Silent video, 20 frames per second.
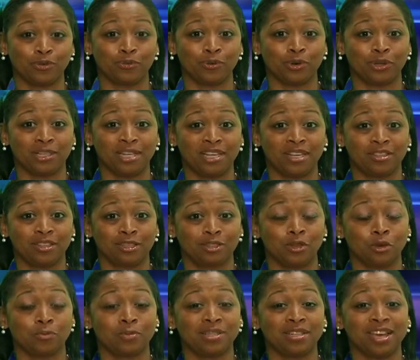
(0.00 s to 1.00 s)
14th. It's
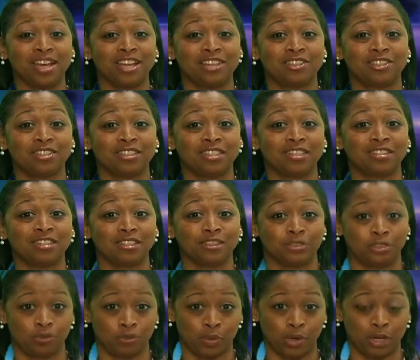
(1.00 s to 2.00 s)
open to ages 16 to
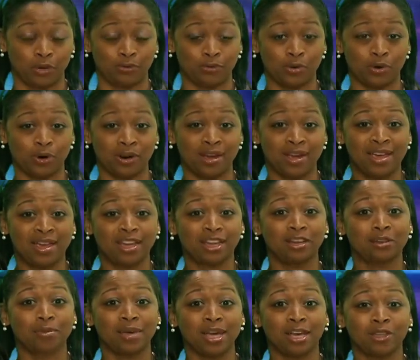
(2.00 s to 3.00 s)
24. It'll
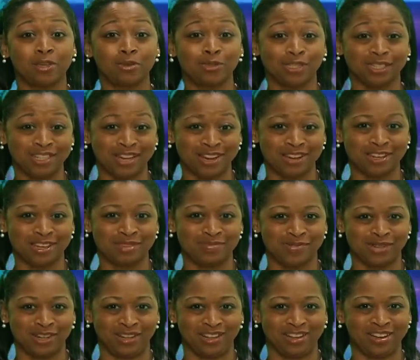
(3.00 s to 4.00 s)
be at Housatonic
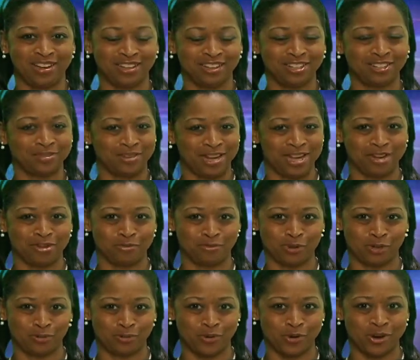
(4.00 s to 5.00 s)
Community College right here in
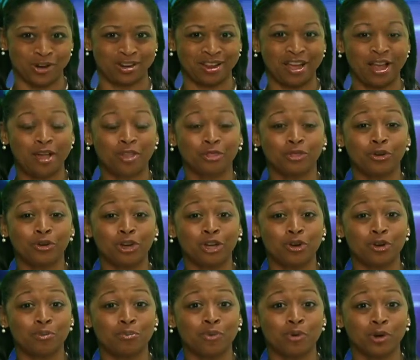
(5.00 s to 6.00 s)
Bridgeport. 30
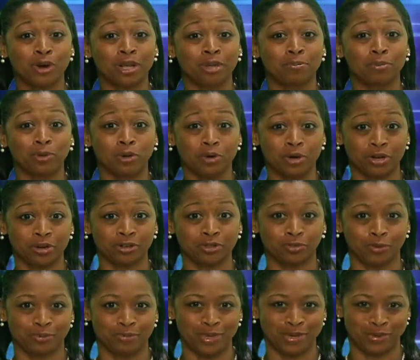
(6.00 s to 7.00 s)
or more employers will
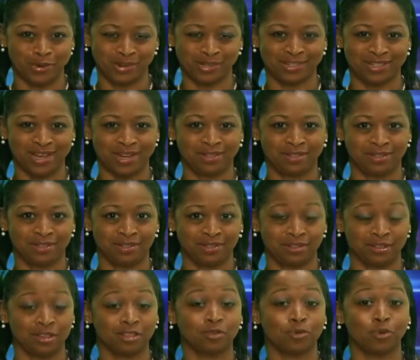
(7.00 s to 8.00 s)
be on site to
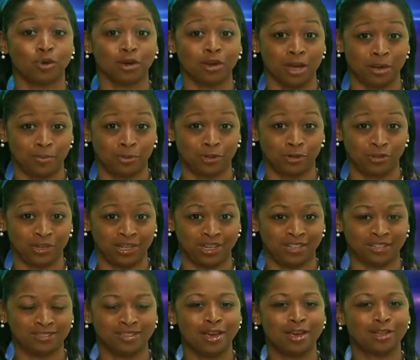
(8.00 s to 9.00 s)
discuss work
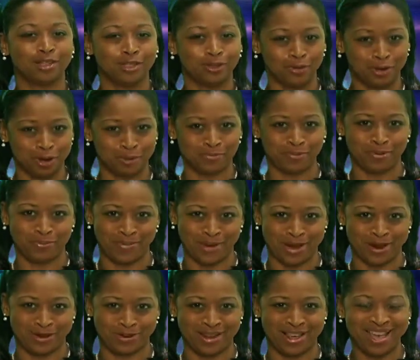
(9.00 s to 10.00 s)
opportunities, so come
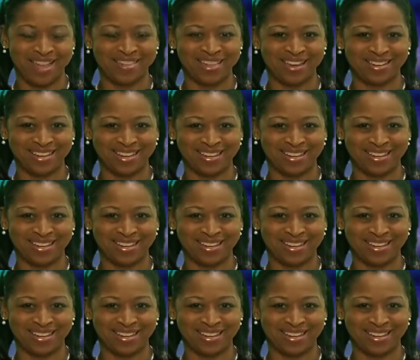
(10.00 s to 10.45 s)
prepared. That date